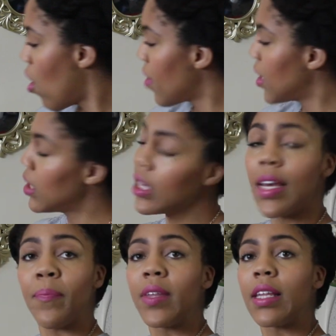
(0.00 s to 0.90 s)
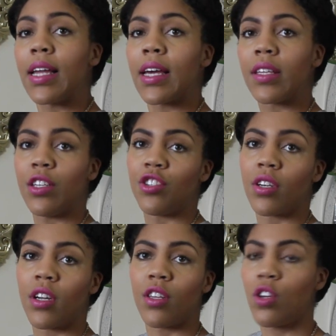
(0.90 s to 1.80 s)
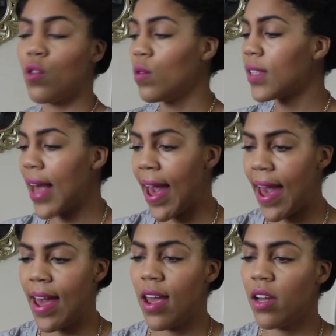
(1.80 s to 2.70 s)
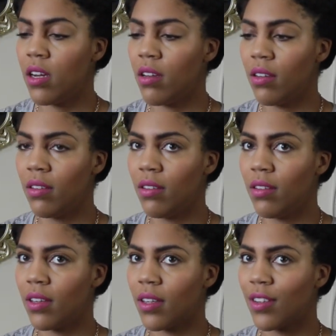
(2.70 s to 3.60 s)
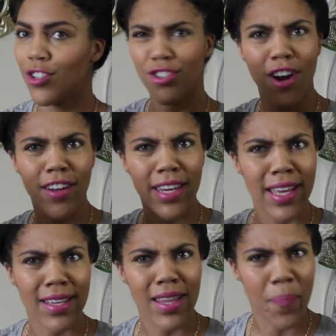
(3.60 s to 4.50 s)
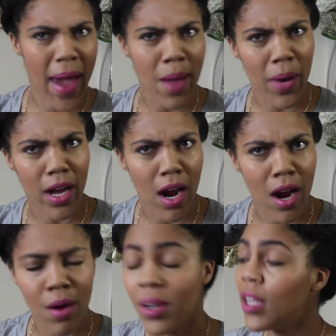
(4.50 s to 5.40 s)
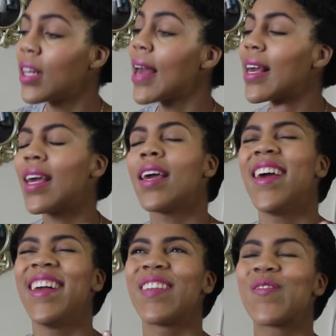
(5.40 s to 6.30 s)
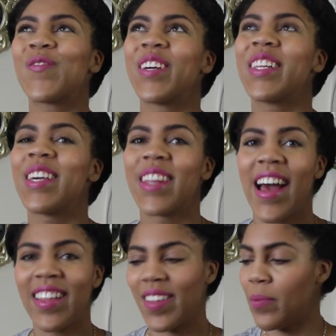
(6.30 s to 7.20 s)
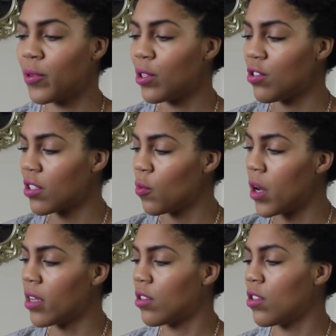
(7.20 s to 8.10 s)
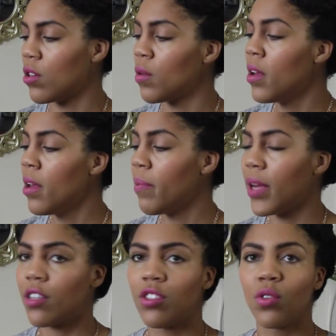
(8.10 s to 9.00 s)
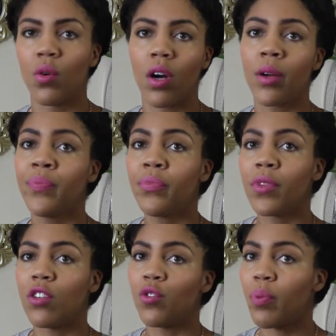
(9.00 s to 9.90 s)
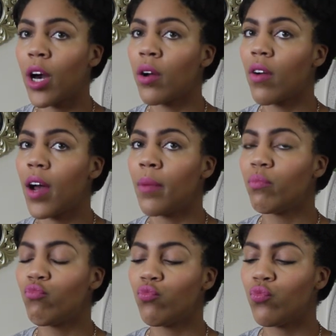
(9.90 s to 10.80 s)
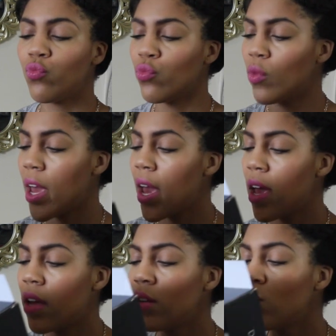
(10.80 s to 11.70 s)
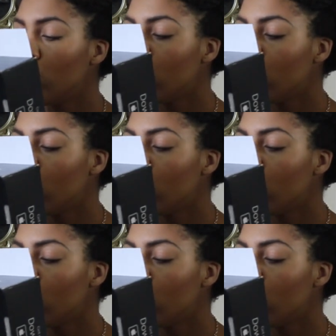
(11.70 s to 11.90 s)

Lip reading: all the lipsticks that you're going to use and start kissing the paper, girl! Like, it's really that simple. You just want to make sure that you pucker up and